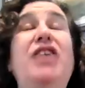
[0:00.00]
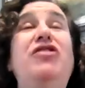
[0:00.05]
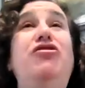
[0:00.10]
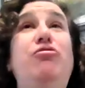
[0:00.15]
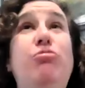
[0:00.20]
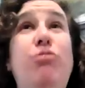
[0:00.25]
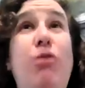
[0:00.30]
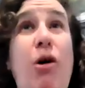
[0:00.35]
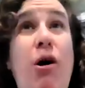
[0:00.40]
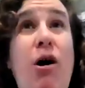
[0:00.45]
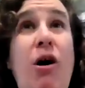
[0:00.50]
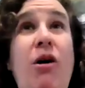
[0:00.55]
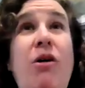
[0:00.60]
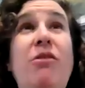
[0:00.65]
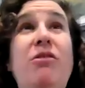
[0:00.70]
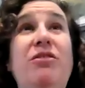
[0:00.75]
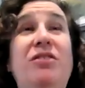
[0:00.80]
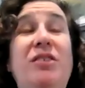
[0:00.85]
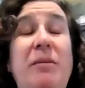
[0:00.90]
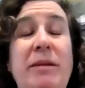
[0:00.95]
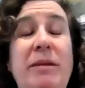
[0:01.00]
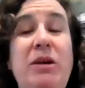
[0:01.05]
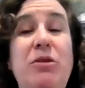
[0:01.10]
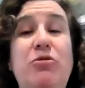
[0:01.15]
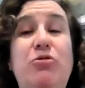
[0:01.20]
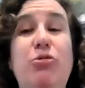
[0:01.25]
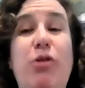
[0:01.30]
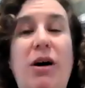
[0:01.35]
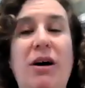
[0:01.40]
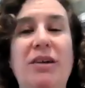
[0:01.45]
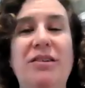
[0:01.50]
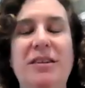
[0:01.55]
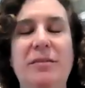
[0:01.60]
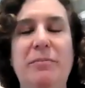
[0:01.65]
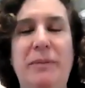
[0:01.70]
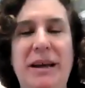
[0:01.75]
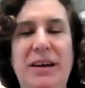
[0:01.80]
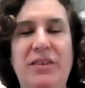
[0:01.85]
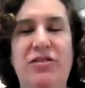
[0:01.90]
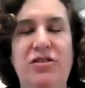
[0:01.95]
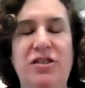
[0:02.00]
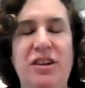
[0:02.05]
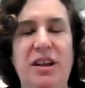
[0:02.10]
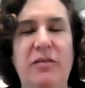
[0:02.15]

A drawer, somebody who draws the pictures.